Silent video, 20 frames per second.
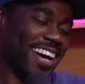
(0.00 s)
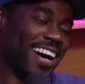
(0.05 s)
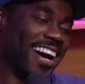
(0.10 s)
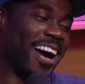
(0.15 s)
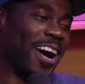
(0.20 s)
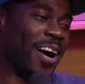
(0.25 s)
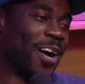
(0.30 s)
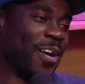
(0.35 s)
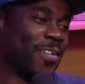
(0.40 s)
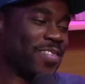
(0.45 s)

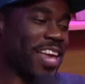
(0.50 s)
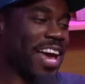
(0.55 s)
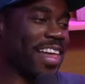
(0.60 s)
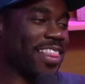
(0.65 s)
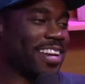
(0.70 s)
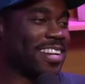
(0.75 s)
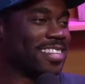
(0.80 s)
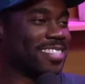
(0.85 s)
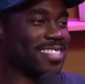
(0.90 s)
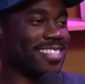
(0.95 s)
Yeah,
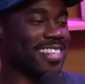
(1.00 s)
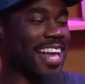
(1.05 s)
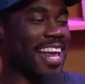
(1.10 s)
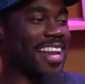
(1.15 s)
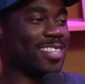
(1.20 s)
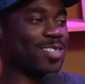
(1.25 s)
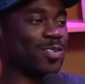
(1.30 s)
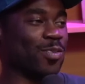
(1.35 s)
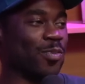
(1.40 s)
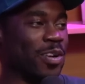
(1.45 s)
that
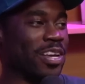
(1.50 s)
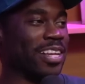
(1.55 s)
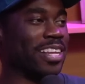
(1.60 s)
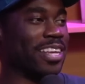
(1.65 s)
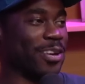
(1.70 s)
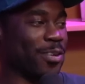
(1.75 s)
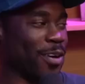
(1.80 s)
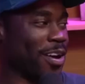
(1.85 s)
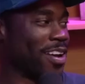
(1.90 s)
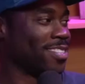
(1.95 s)
is
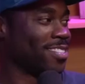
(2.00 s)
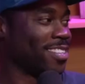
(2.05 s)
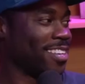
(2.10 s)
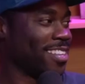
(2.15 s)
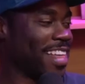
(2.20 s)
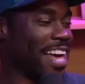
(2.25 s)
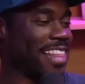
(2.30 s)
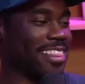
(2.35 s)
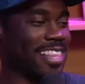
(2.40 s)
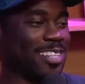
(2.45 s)
really crazy
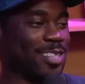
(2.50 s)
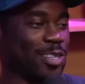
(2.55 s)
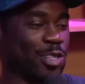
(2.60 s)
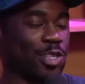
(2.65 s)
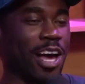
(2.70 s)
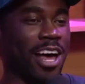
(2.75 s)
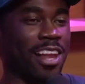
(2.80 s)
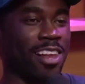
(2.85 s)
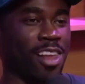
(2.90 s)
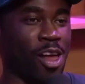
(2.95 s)
that they
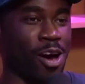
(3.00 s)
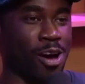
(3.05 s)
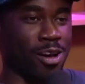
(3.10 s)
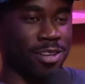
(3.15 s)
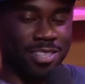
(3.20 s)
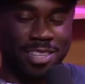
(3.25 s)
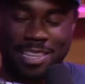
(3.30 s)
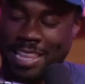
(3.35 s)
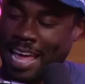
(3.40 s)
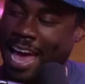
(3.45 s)
just got
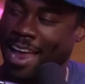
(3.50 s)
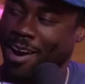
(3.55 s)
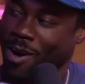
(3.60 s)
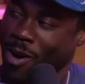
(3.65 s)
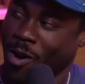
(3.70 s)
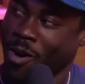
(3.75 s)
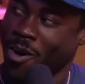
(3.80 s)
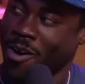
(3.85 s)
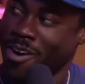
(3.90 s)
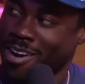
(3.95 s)
lost that
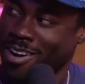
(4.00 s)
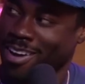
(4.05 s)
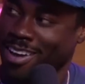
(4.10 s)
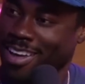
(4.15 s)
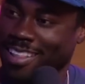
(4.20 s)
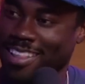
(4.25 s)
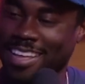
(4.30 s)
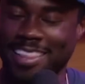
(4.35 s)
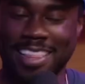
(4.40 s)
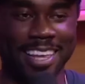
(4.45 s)
hard
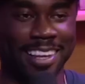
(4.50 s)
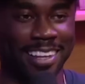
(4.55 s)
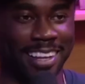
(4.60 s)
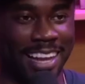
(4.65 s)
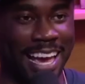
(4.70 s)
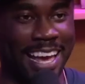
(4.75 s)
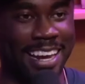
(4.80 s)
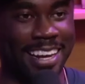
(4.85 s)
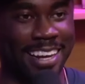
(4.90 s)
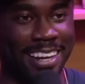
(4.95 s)
that they
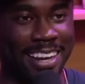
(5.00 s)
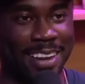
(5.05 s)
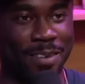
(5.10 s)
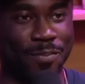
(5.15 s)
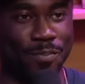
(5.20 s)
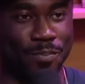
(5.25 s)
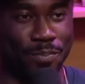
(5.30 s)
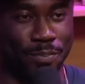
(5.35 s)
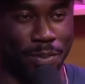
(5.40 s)
landed in